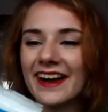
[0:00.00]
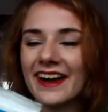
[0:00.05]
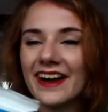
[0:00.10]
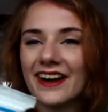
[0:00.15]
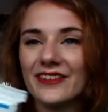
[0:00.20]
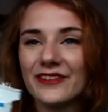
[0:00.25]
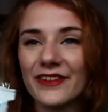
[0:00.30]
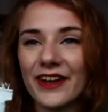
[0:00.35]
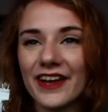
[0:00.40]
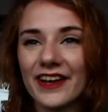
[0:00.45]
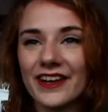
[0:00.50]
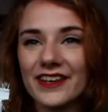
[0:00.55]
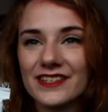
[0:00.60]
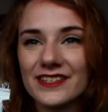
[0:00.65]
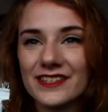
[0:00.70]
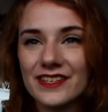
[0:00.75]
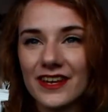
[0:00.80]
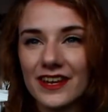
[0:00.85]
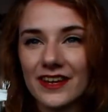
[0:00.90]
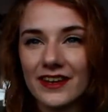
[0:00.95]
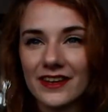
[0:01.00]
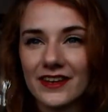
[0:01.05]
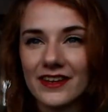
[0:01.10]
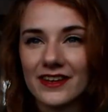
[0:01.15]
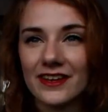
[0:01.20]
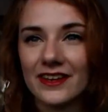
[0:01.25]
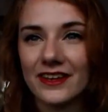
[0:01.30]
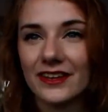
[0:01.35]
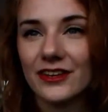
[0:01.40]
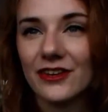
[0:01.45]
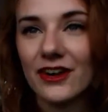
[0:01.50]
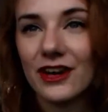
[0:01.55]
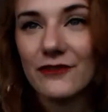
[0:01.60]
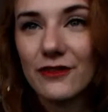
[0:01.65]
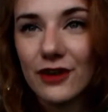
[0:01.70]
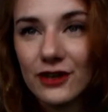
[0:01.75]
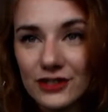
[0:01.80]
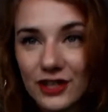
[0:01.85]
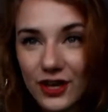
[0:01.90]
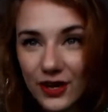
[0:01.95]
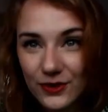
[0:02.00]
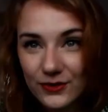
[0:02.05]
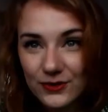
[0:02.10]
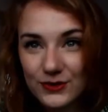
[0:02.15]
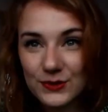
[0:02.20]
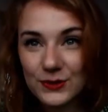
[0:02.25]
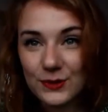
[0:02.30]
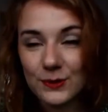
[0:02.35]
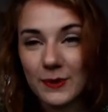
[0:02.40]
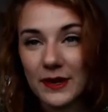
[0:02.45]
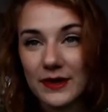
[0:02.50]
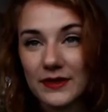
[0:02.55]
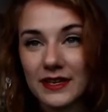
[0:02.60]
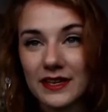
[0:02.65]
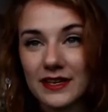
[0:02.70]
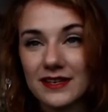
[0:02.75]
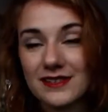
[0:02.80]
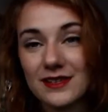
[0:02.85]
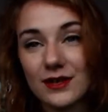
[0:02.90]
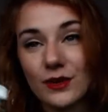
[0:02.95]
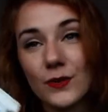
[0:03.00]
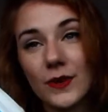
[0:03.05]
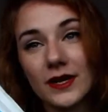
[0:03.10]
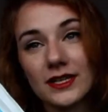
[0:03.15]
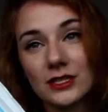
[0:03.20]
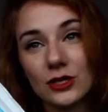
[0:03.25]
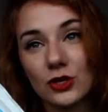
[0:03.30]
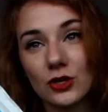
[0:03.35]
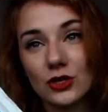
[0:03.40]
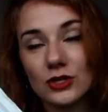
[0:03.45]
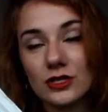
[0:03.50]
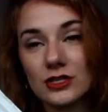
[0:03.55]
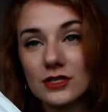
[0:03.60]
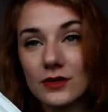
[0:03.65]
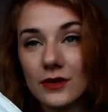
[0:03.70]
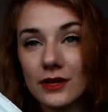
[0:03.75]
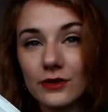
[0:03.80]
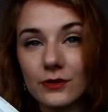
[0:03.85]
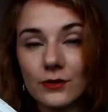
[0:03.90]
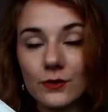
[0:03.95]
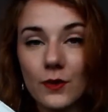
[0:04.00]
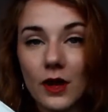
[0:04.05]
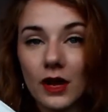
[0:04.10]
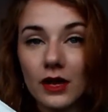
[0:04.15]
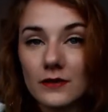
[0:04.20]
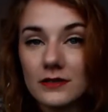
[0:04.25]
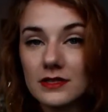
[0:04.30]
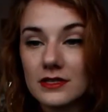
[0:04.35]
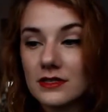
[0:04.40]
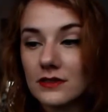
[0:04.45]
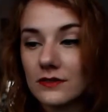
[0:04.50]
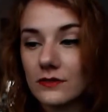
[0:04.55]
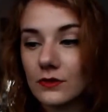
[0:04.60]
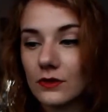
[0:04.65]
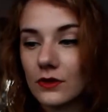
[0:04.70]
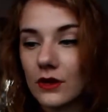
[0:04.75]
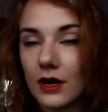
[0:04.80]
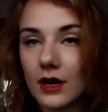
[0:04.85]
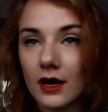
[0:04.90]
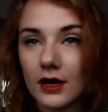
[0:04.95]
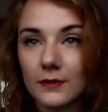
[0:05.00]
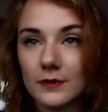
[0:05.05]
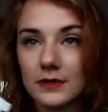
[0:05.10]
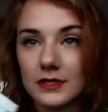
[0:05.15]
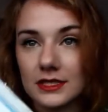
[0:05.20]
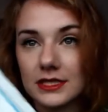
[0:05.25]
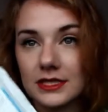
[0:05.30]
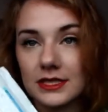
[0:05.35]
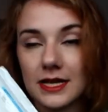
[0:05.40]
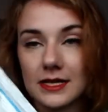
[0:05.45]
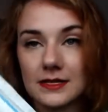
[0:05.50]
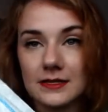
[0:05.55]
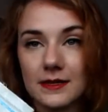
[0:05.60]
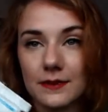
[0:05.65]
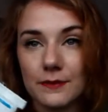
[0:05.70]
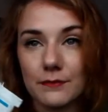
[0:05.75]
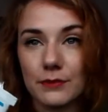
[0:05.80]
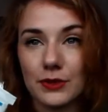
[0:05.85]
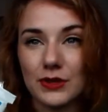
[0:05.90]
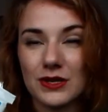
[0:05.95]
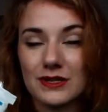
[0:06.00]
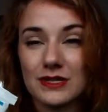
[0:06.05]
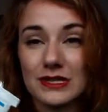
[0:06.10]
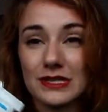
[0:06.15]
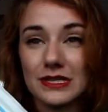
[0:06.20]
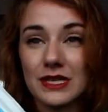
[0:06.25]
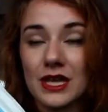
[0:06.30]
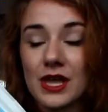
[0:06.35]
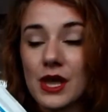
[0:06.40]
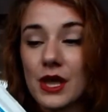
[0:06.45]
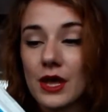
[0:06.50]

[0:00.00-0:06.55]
I've heard a Greyjoy gal talk about these quite a lot, so I thought while I was in Sephora I would get some because